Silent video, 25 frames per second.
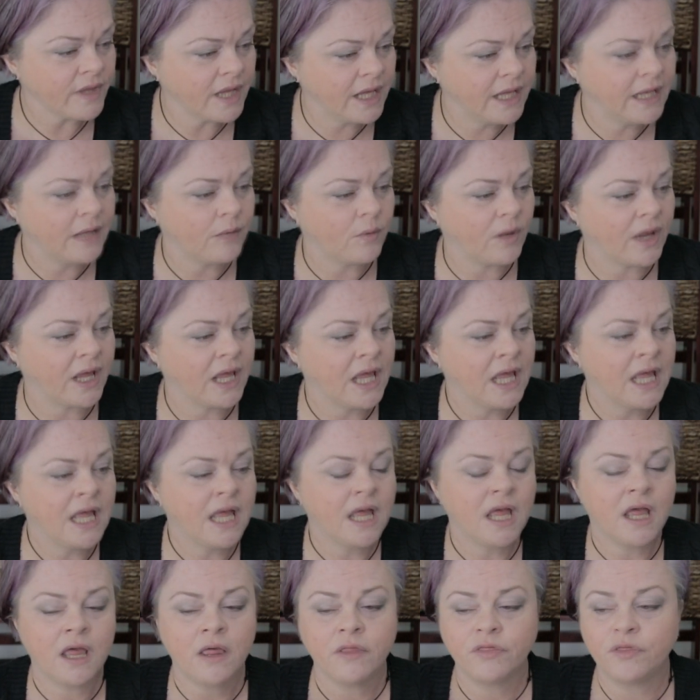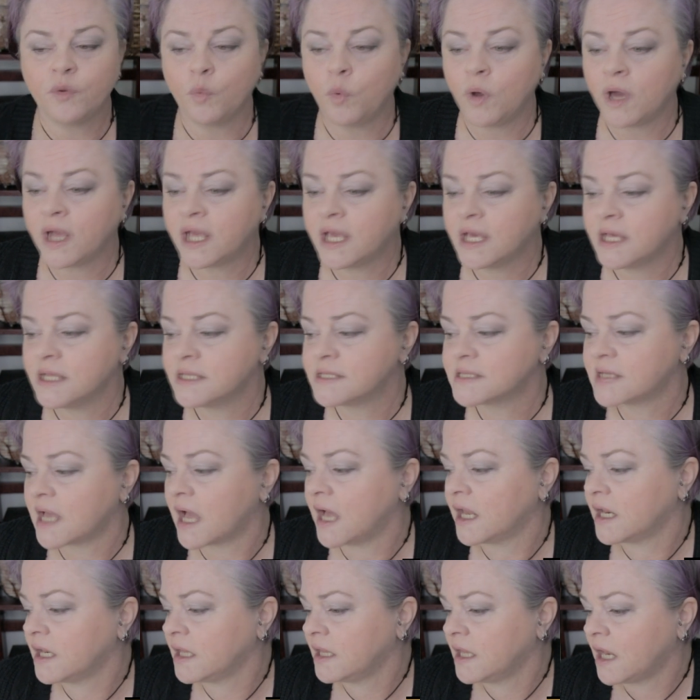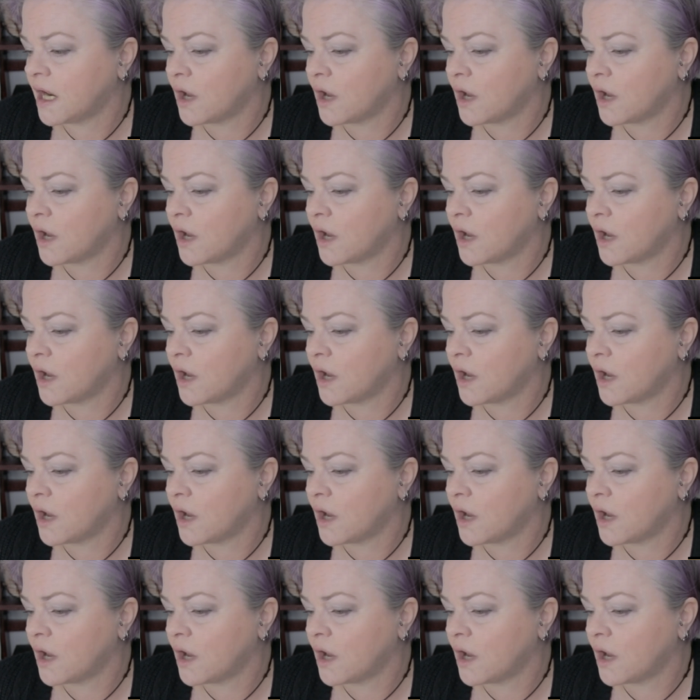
Anyway, the one kid's got,